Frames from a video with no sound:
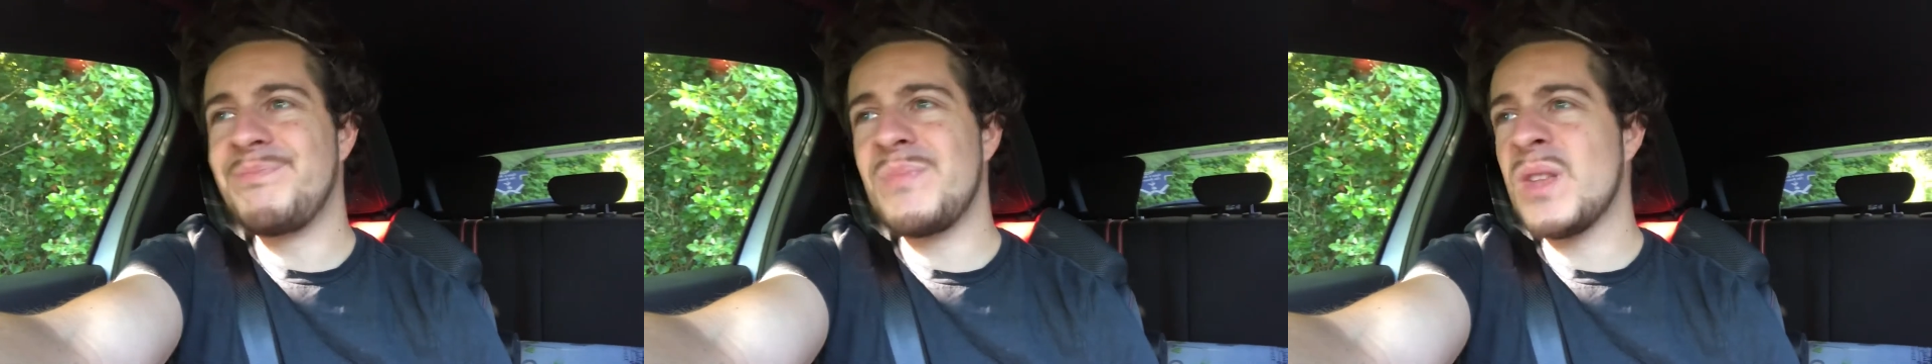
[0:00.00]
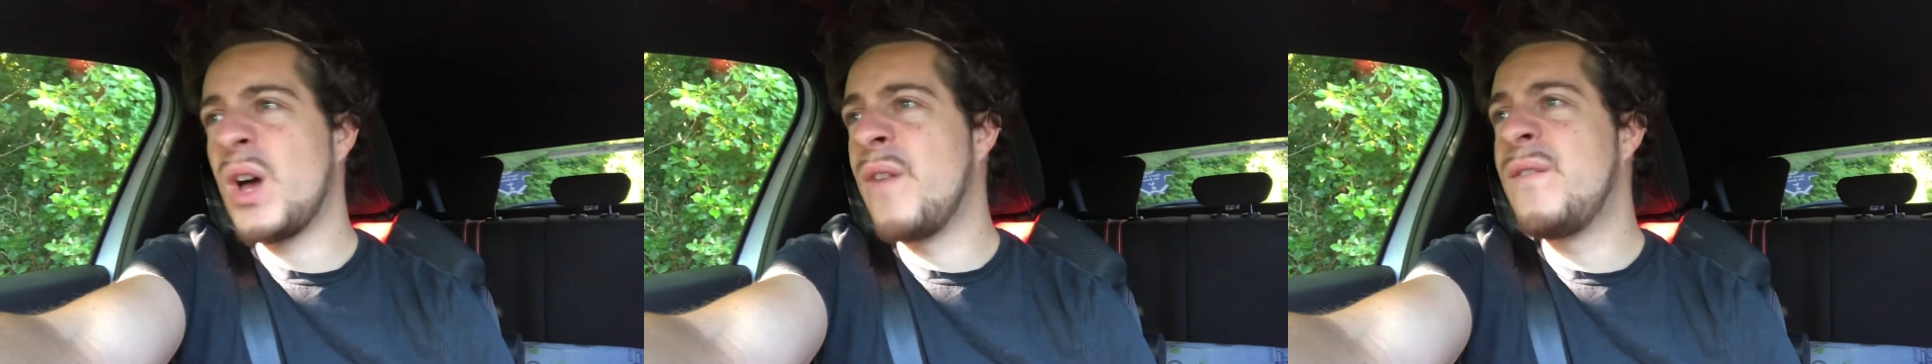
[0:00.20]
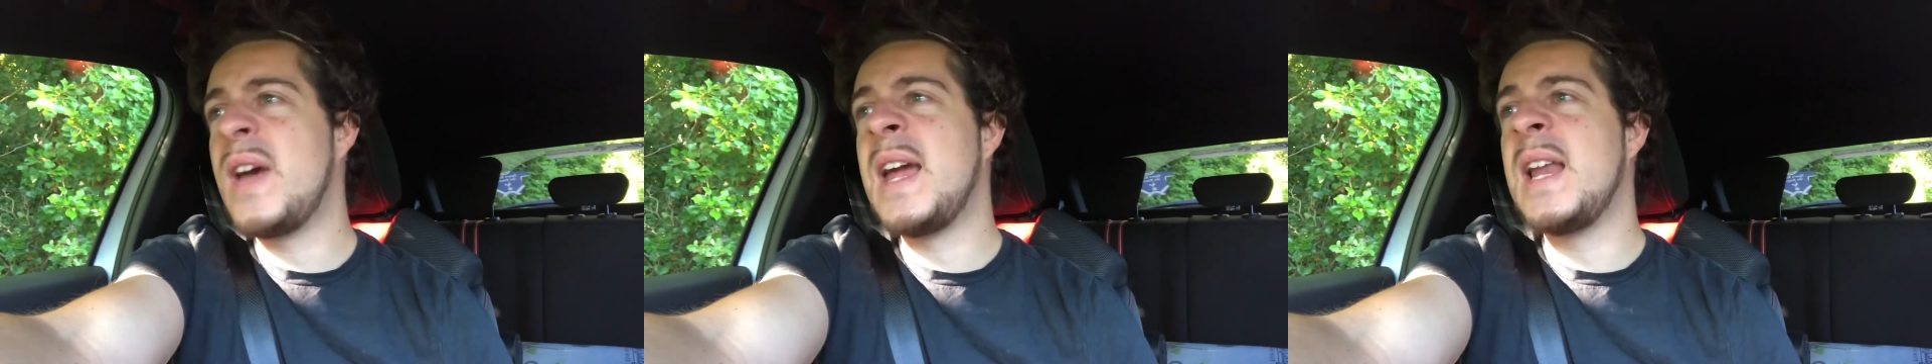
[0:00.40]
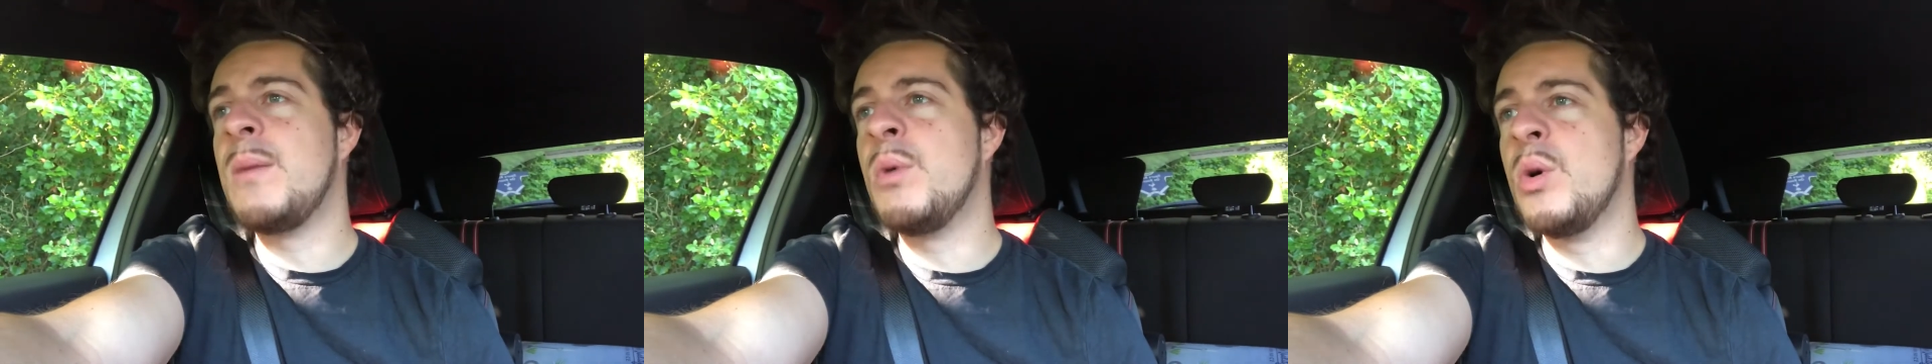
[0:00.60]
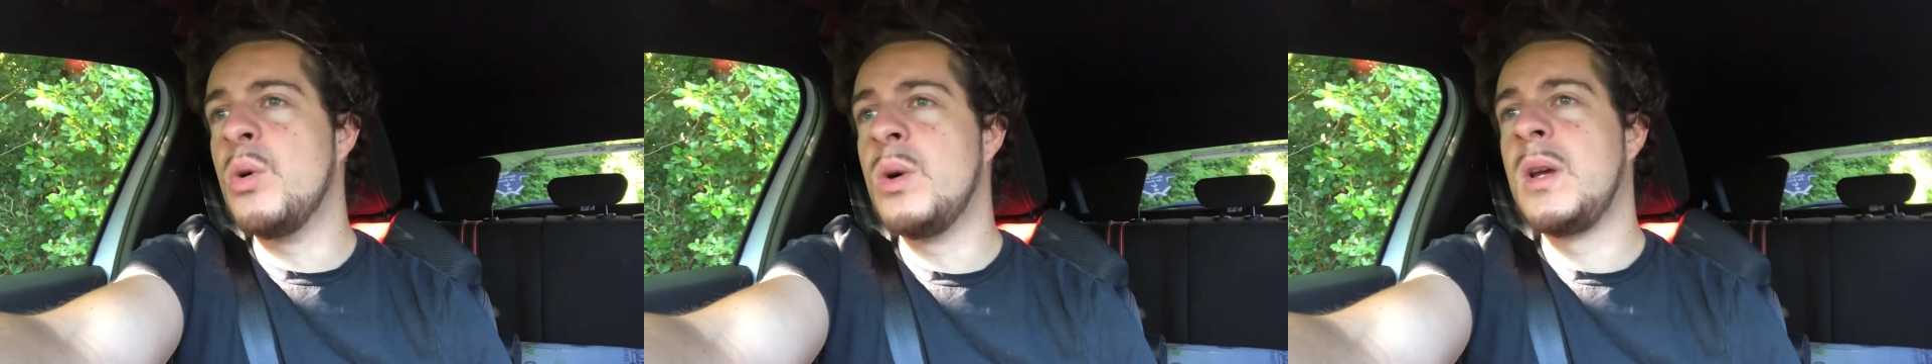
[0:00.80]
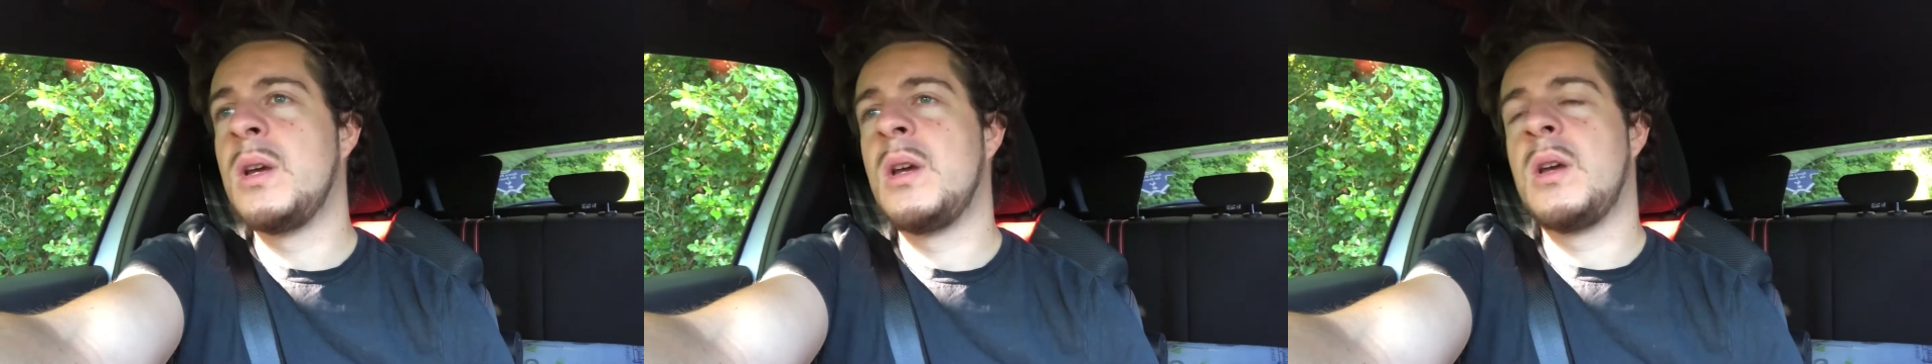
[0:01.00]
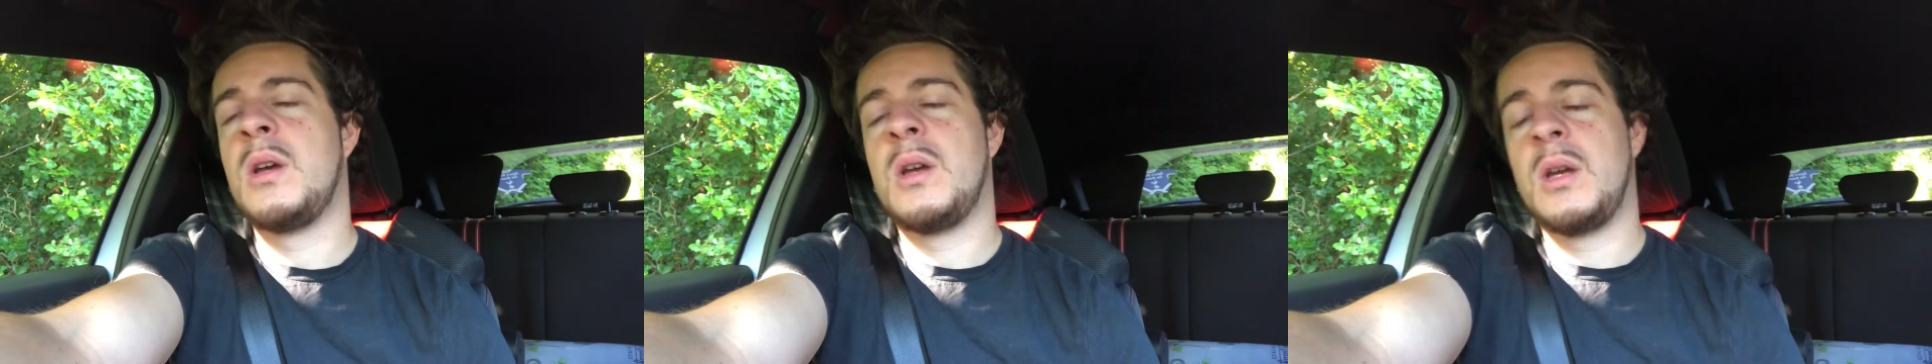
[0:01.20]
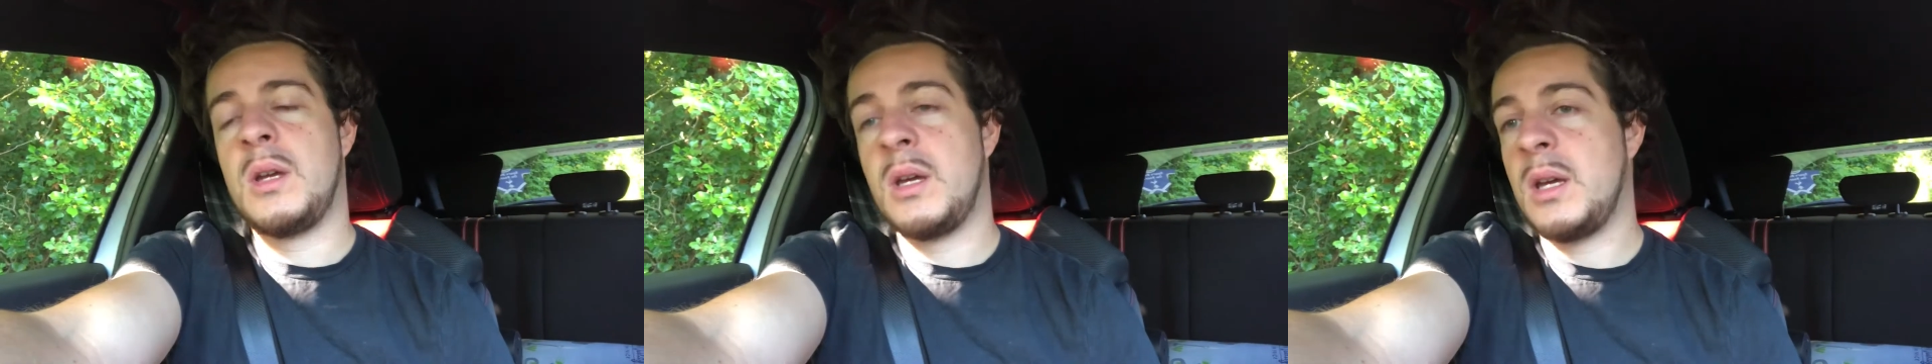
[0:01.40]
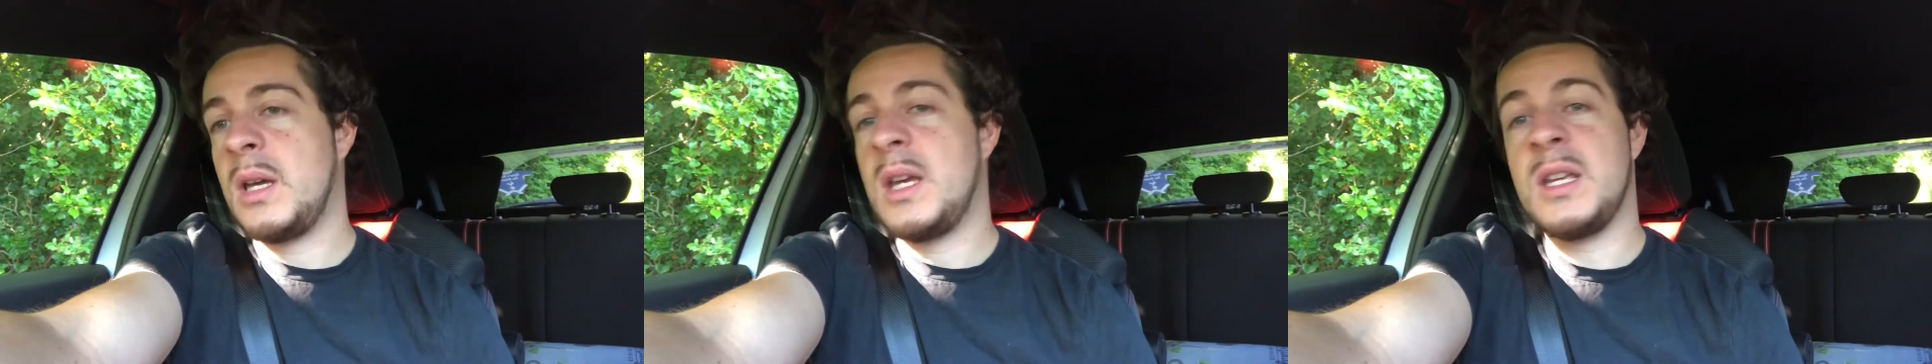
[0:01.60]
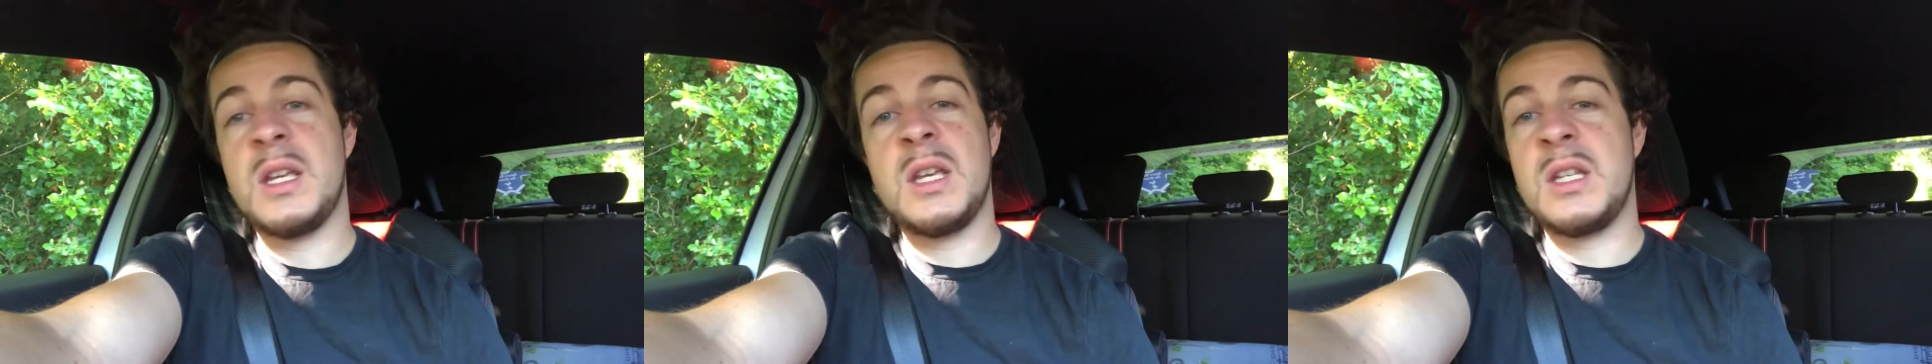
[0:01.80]
available.
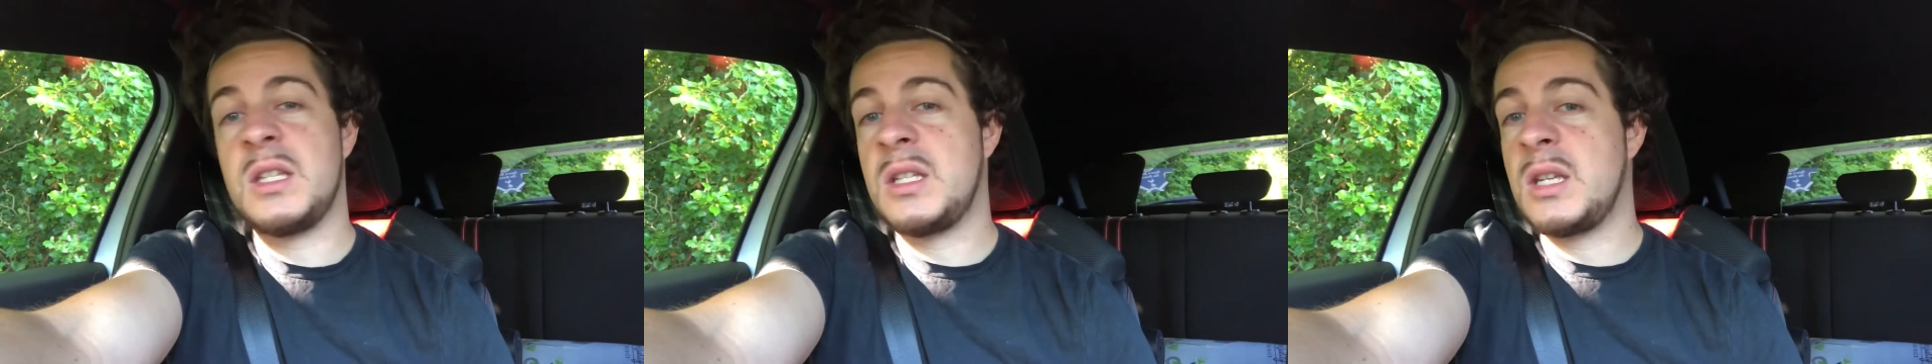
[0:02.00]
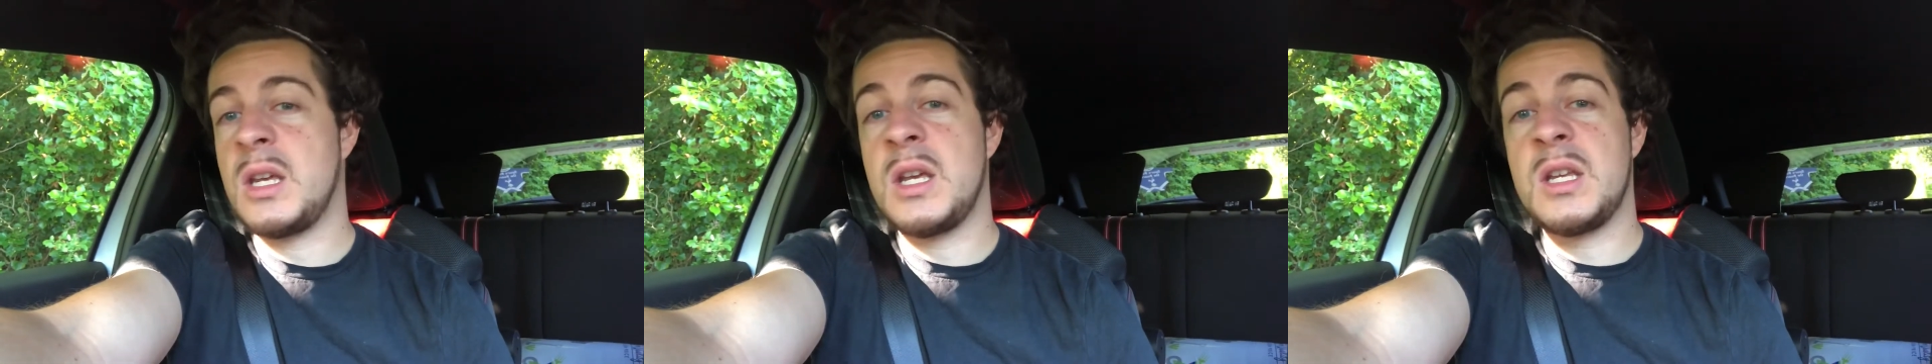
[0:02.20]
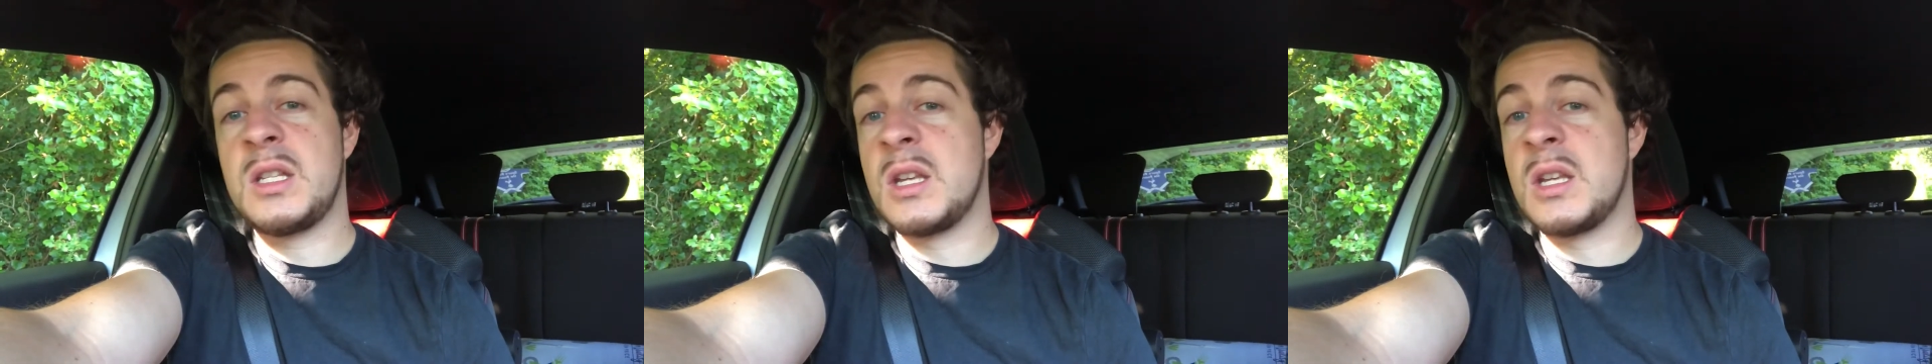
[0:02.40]
It's